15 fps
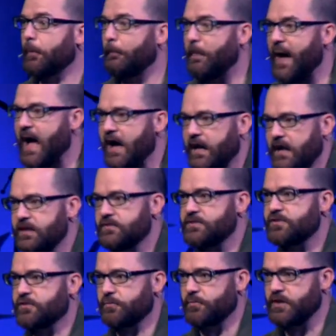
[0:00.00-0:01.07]
back into
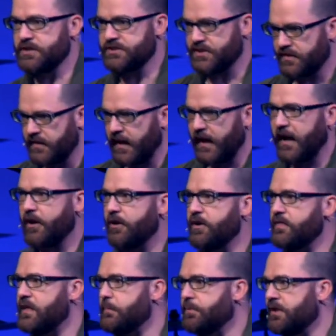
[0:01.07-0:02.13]
the region, the area
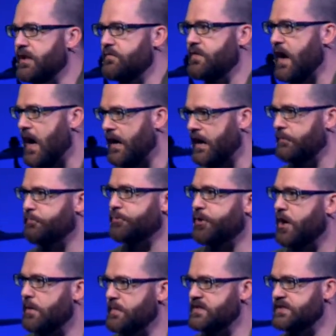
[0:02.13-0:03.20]
they believed God had
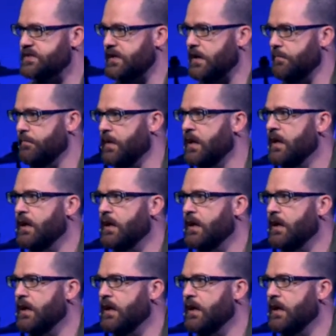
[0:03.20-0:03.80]
promised them.